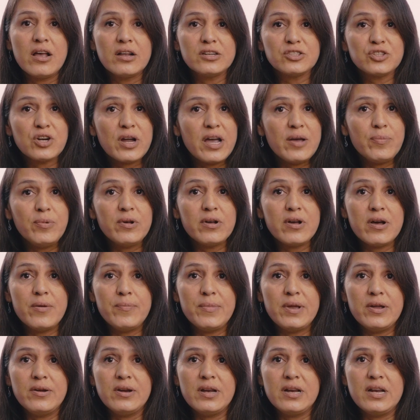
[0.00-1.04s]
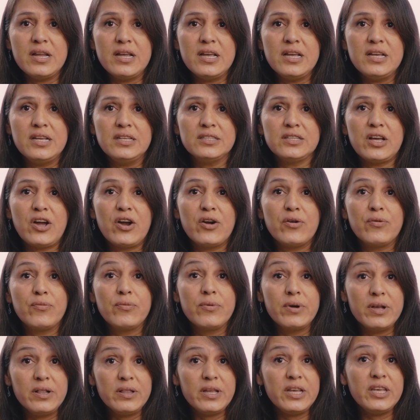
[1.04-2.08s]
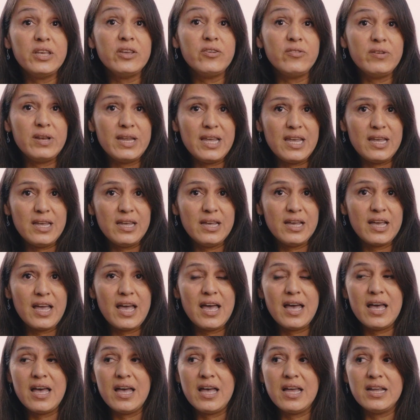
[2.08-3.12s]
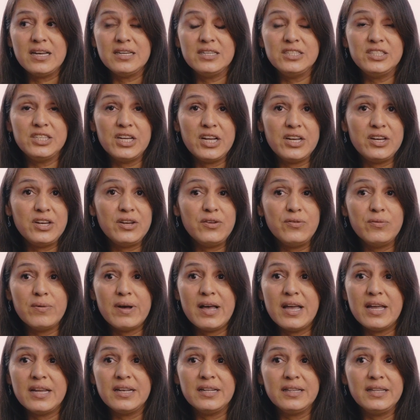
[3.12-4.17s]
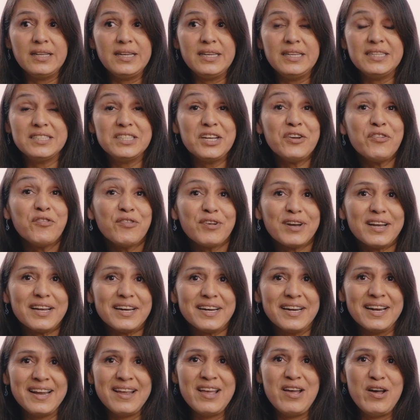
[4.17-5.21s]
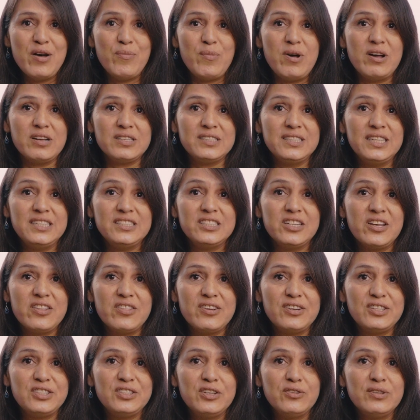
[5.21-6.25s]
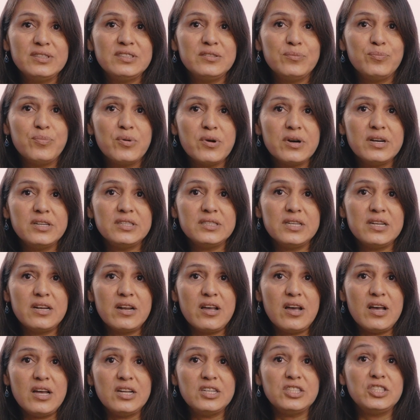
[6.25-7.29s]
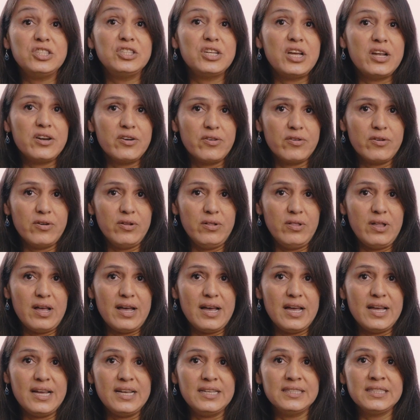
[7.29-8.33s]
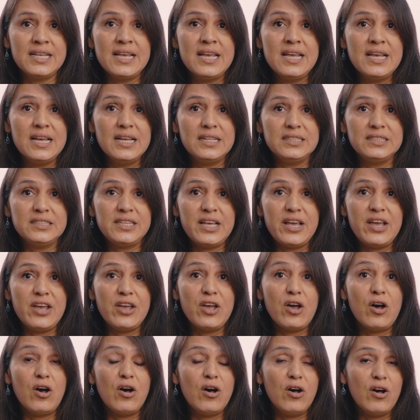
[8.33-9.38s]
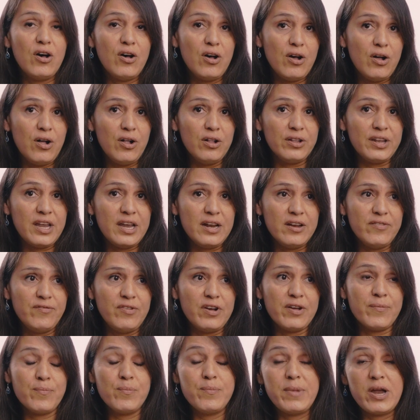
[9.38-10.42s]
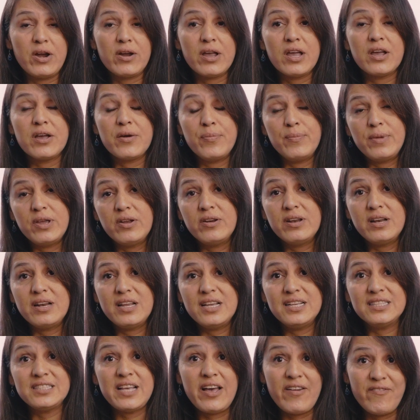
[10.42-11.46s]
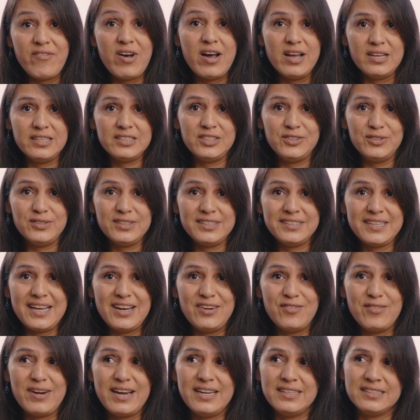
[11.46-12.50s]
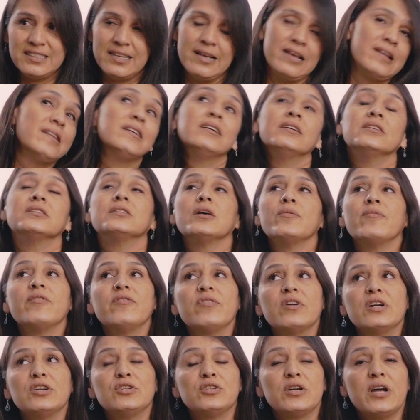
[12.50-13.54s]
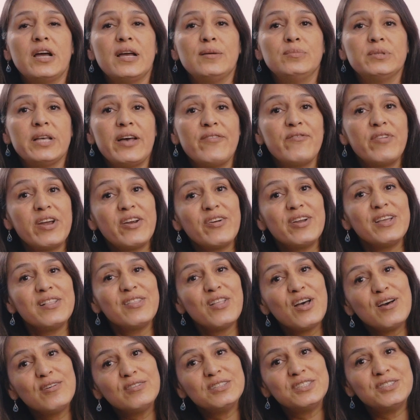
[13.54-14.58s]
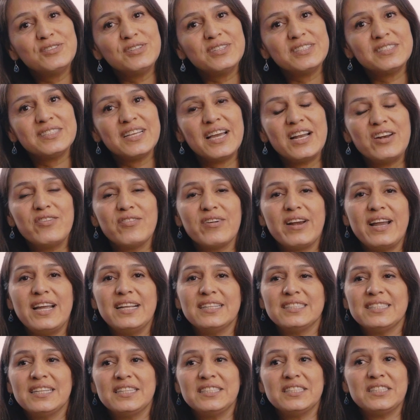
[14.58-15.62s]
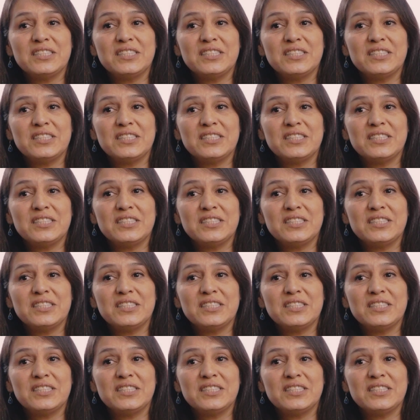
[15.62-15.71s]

tribal communities are really unique and genuinely different amongst each other. So it's important to not generalize and say all Native American communities have high suicide rates. Some of our tribes have very low suicide rates and